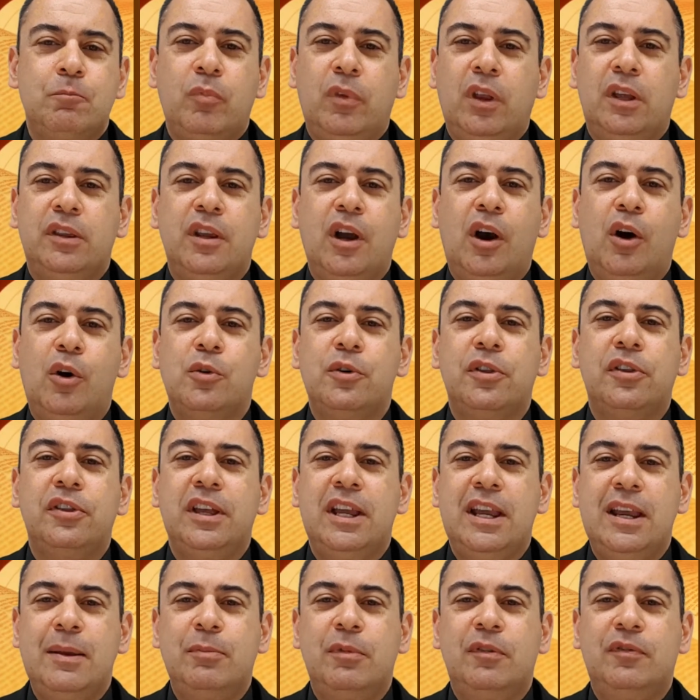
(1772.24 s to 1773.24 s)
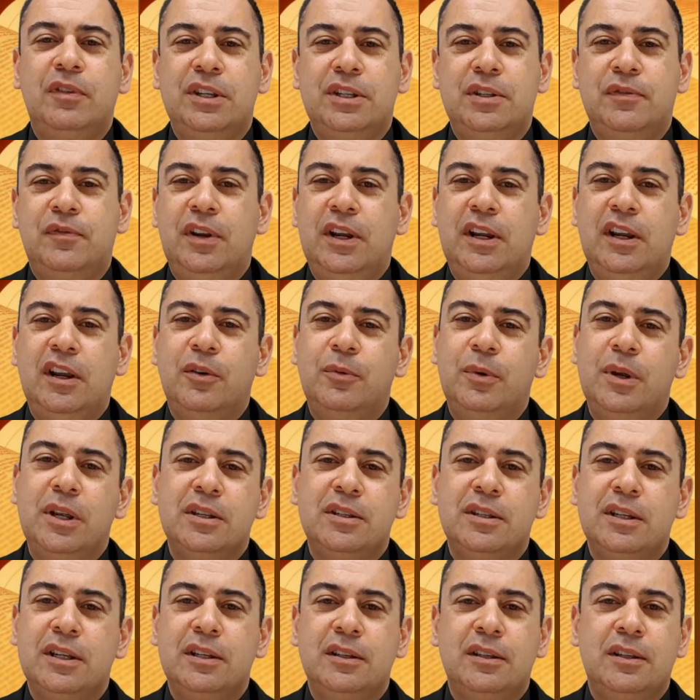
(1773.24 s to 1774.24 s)
the whole theme of this video
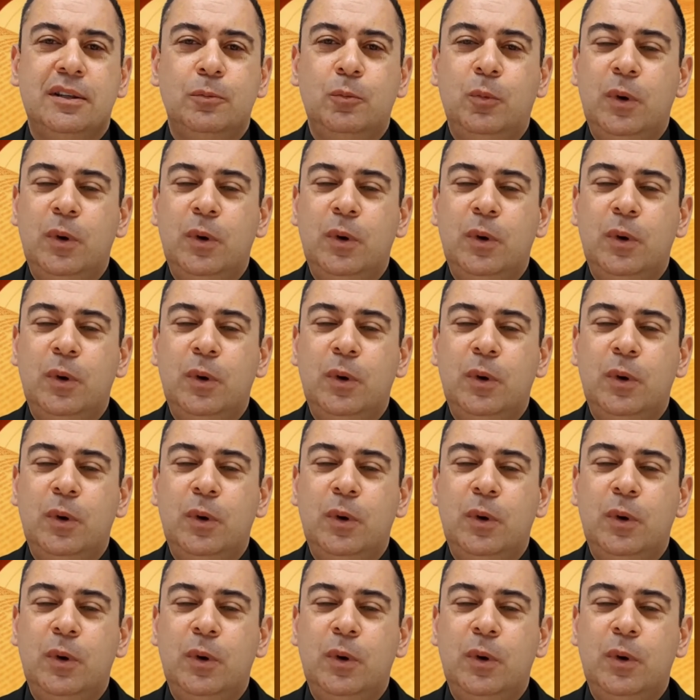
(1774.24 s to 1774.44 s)
is that